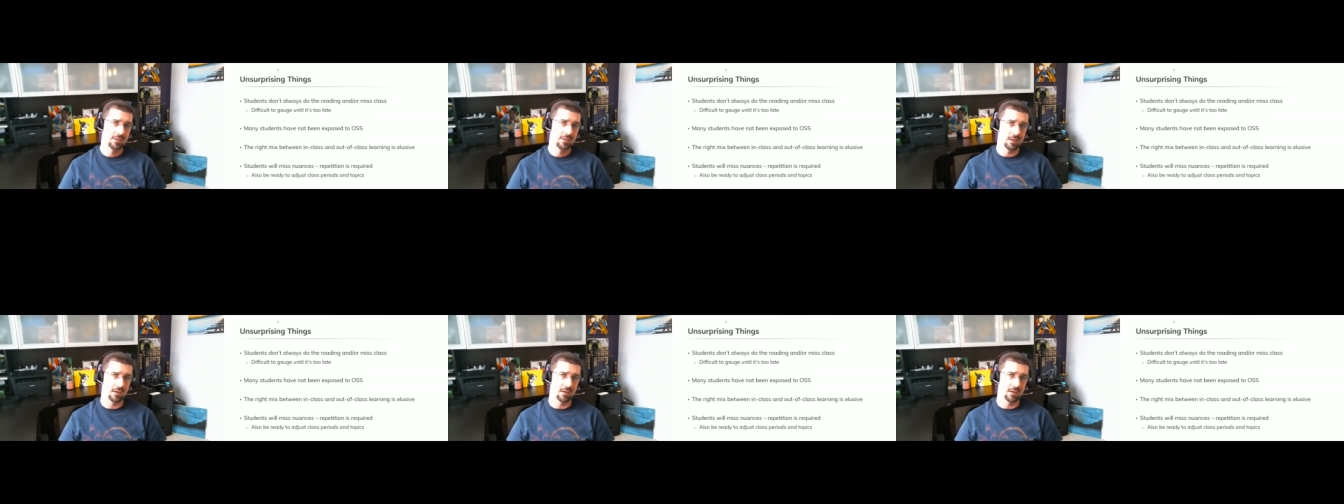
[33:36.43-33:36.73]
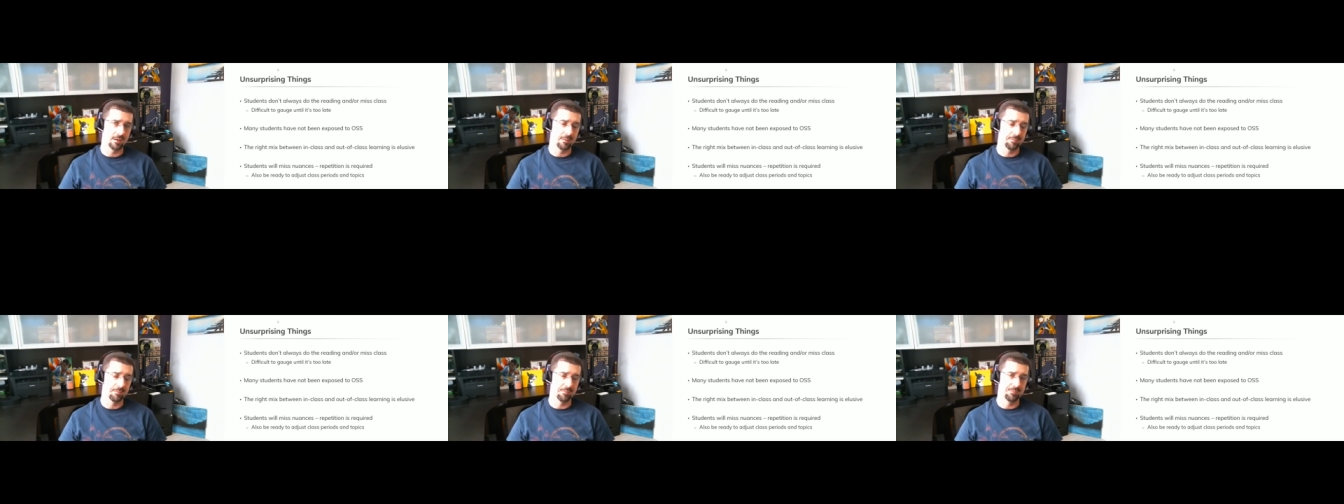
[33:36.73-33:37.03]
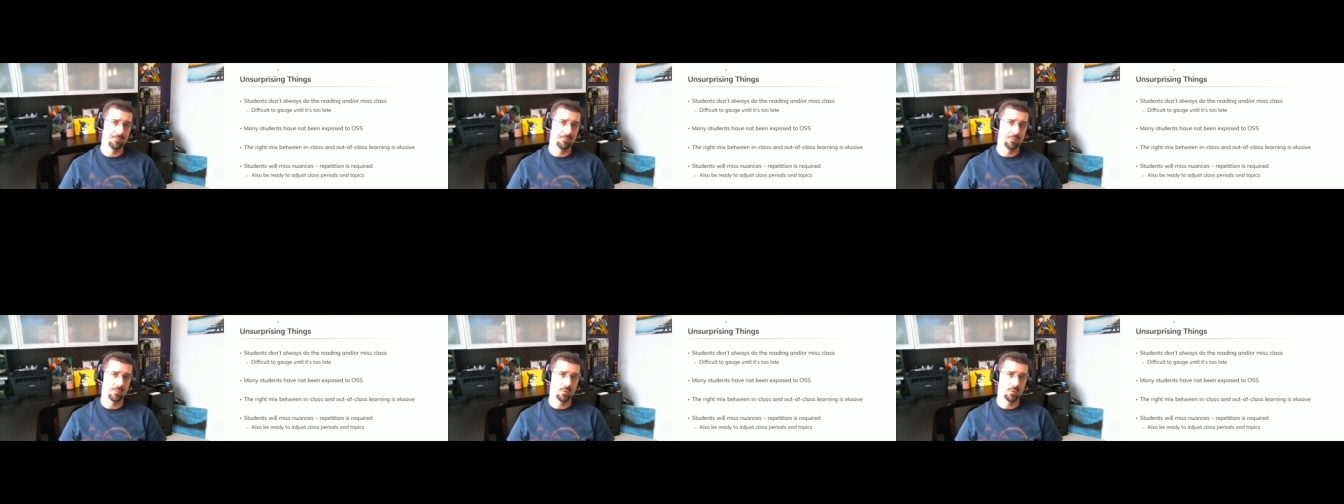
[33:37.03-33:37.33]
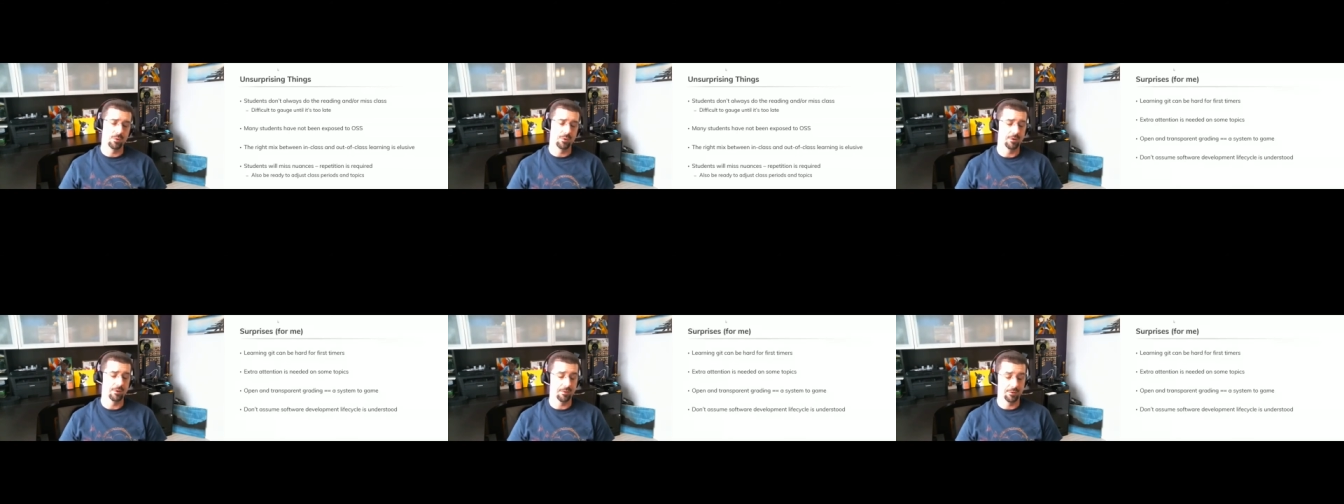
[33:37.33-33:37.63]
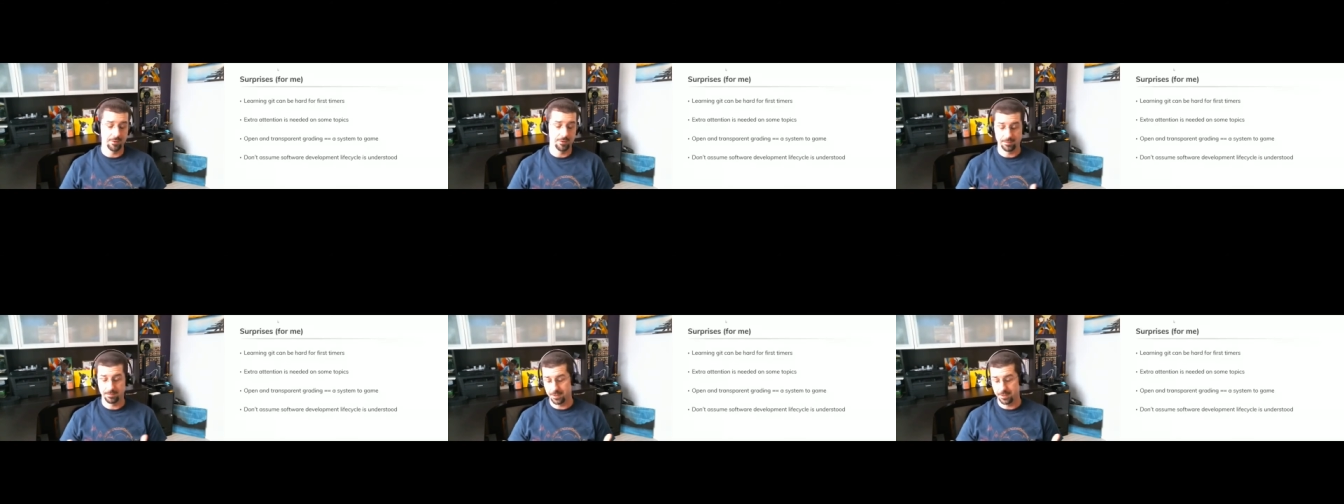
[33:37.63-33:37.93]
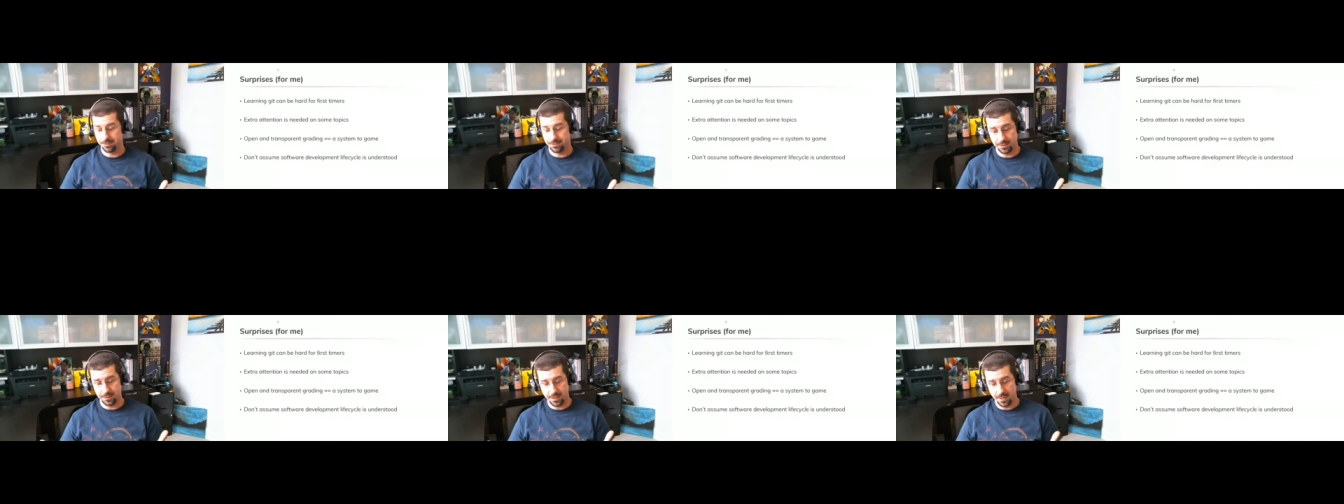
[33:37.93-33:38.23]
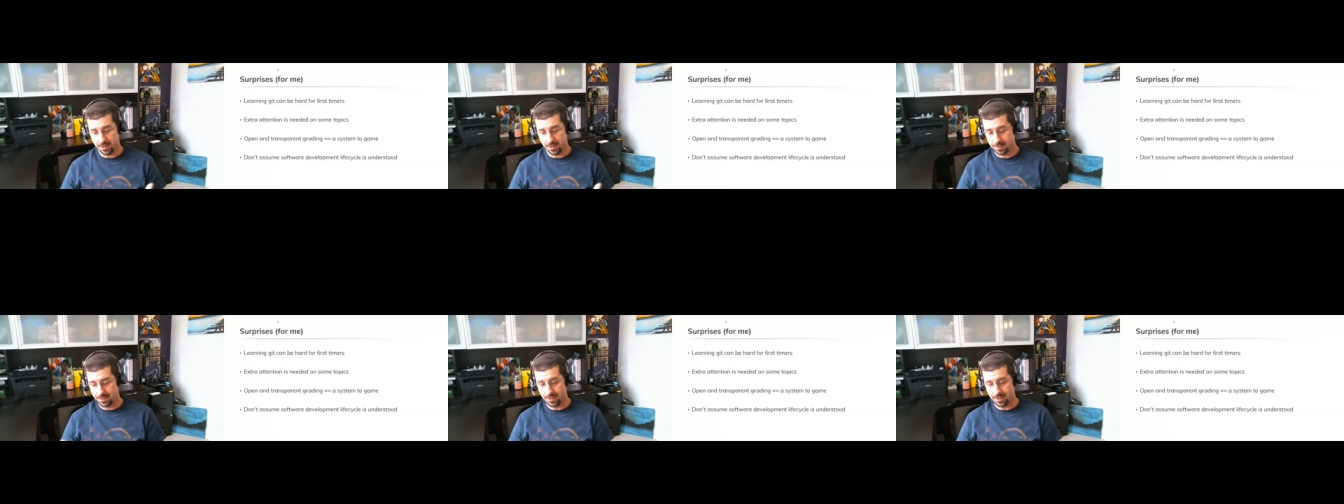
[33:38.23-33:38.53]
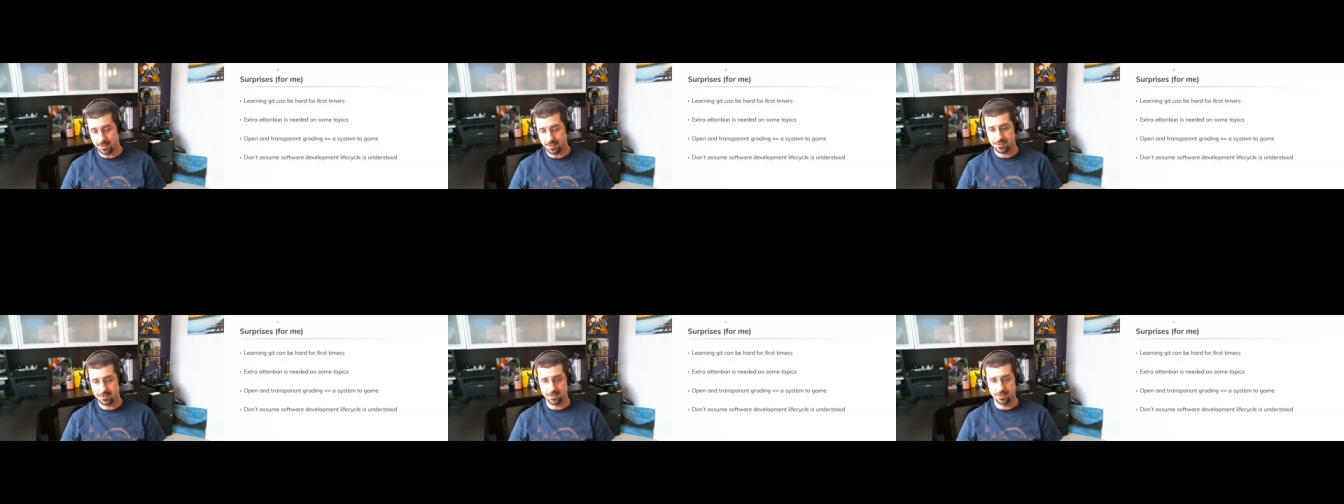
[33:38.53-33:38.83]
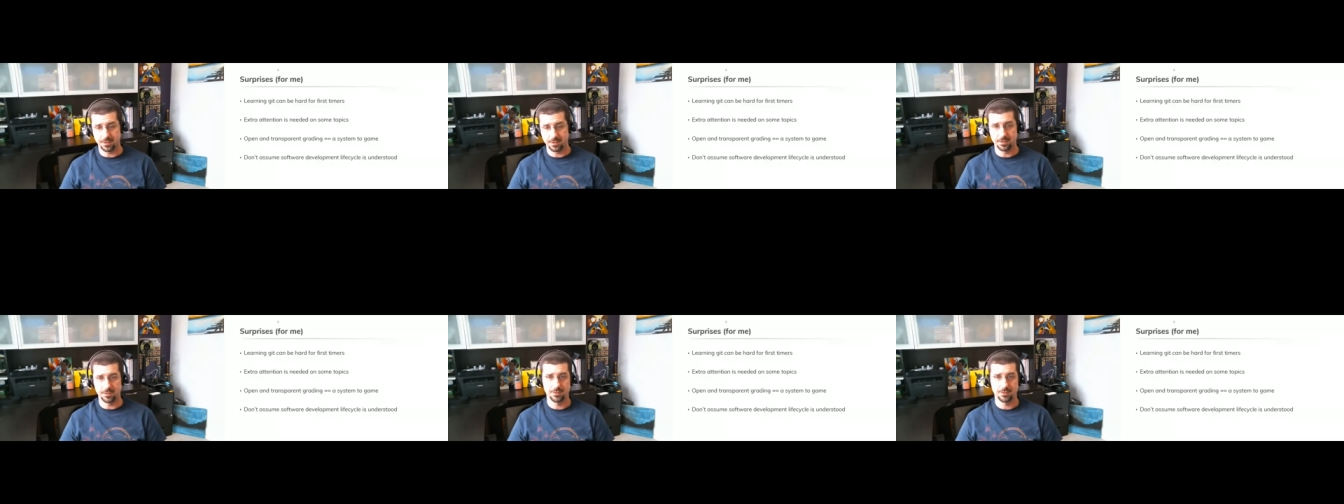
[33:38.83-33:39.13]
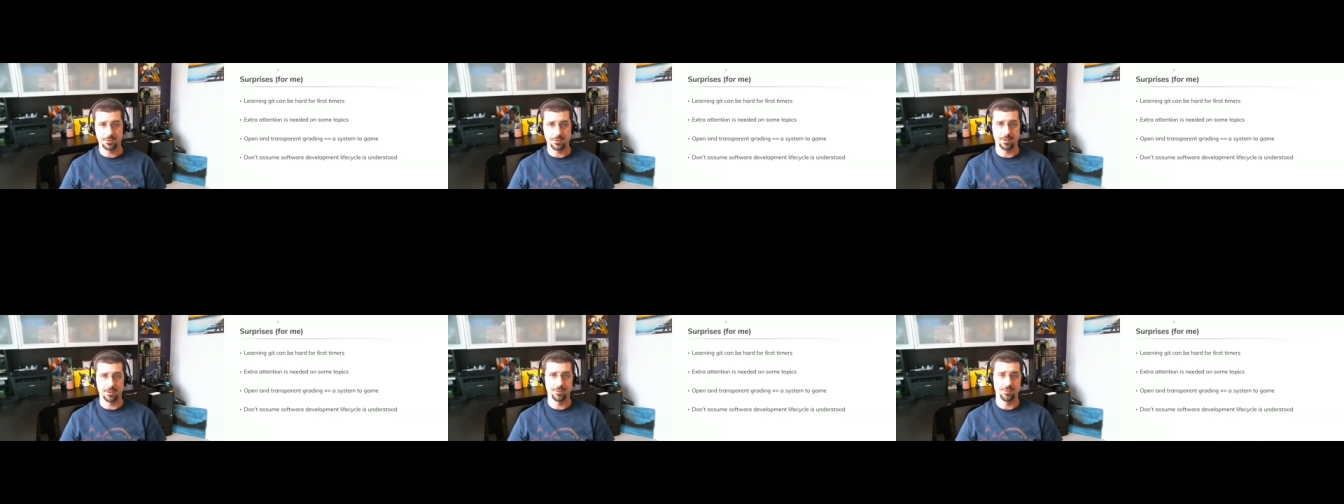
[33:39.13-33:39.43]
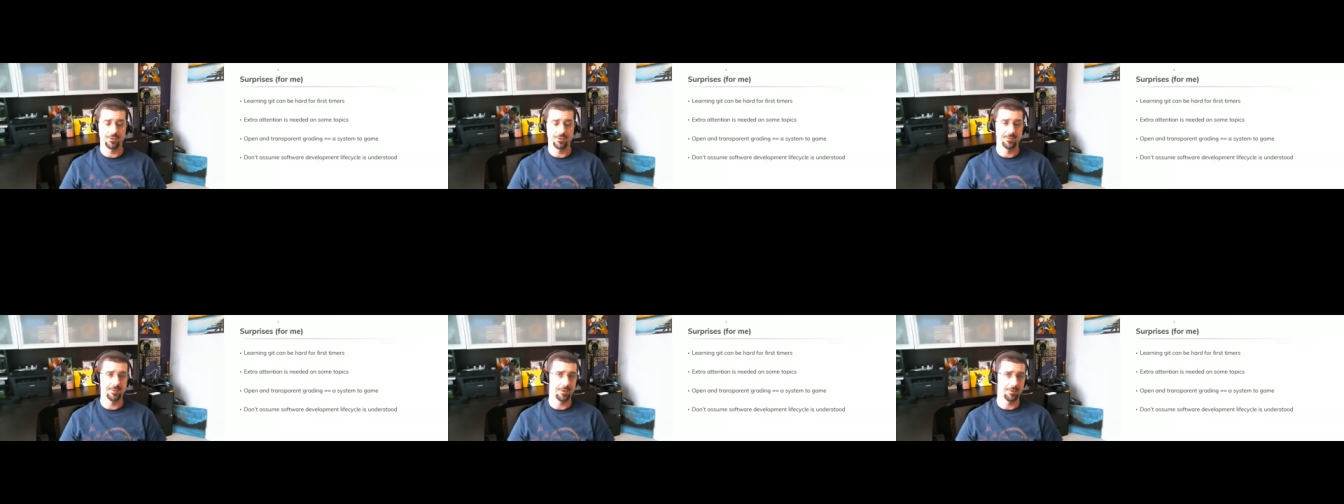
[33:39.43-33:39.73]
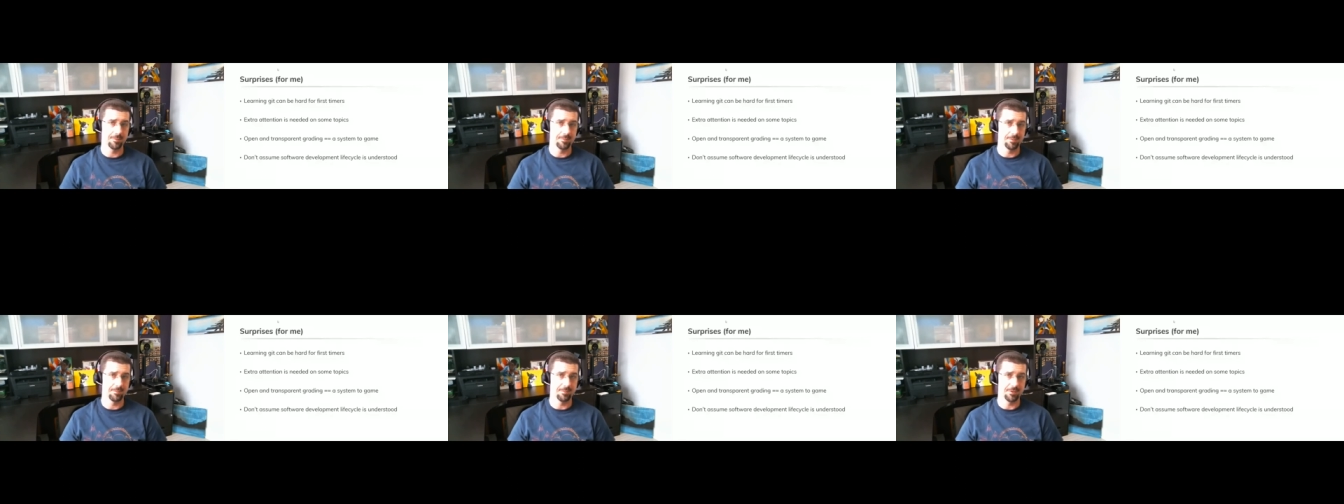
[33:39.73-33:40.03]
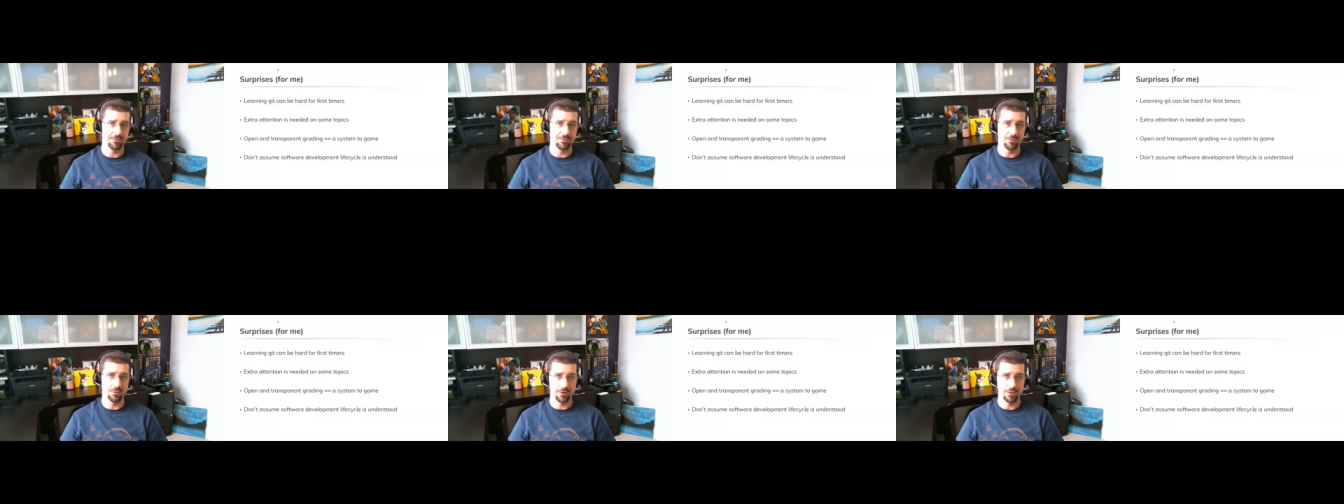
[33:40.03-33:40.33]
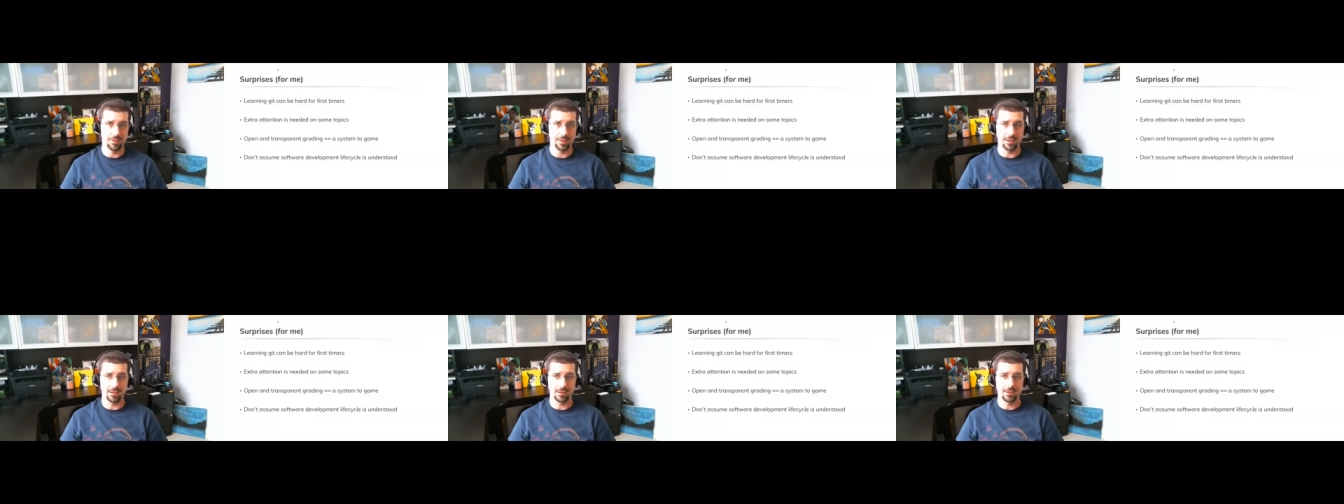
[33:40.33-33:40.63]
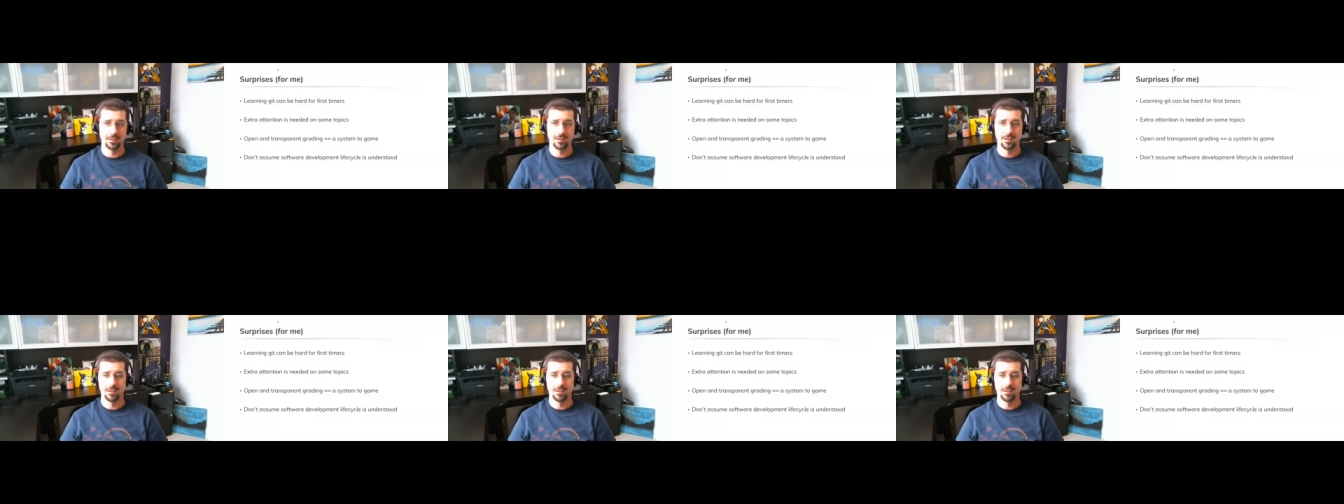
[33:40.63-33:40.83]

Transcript: um, or, or if you got engaged in software development before that.